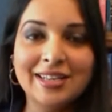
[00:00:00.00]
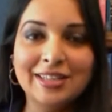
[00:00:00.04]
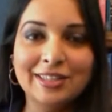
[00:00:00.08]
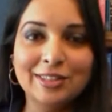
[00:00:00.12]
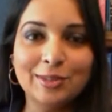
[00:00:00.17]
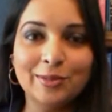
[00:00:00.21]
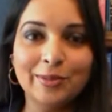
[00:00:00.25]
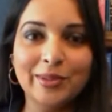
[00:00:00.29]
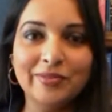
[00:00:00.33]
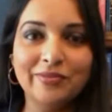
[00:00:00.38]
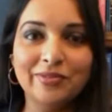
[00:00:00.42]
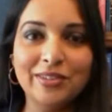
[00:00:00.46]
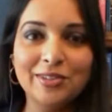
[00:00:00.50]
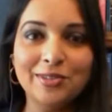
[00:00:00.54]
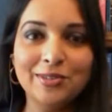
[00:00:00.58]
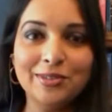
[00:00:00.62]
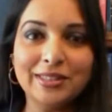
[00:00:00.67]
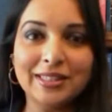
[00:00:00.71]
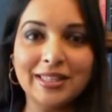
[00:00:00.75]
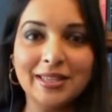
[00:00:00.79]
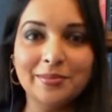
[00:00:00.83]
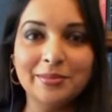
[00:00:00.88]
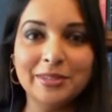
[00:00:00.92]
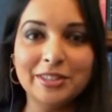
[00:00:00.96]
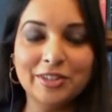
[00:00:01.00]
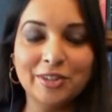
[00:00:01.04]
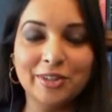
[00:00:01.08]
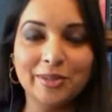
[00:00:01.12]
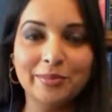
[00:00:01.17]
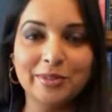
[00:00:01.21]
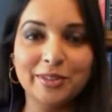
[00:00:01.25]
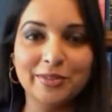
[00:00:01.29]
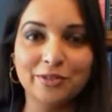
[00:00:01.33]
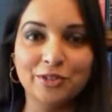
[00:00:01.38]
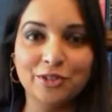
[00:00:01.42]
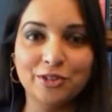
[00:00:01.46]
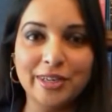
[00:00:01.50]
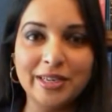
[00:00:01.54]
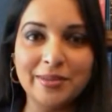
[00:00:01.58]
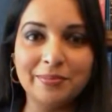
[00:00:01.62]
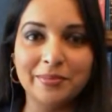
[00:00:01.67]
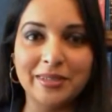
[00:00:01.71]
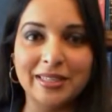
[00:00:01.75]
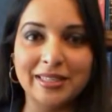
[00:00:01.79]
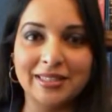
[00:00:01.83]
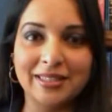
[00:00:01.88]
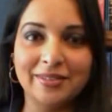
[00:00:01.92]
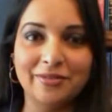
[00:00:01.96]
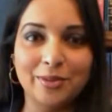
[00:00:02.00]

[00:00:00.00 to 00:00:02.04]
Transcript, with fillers: So we've used them in terms of treatment.